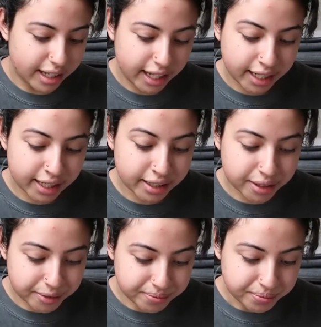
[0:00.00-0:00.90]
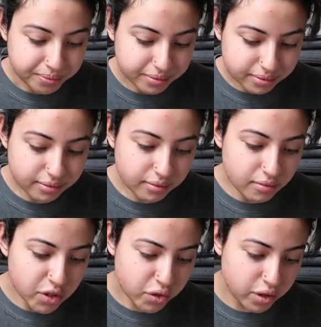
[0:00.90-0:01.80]
And
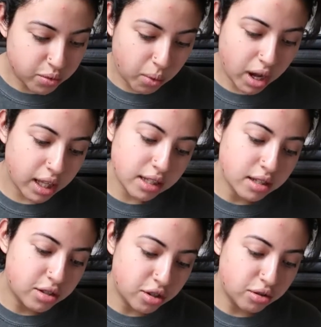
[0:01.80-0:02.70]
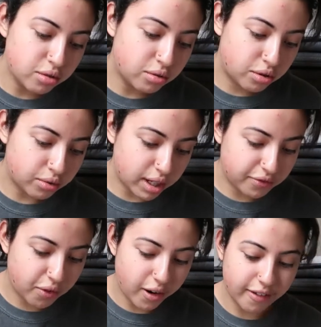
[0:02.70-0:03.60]
so it's one, two,
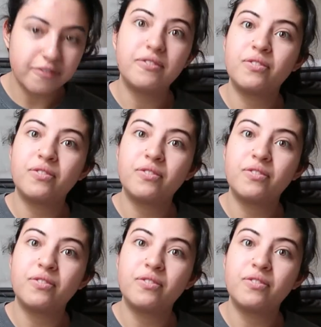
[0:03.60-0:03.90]
three, four,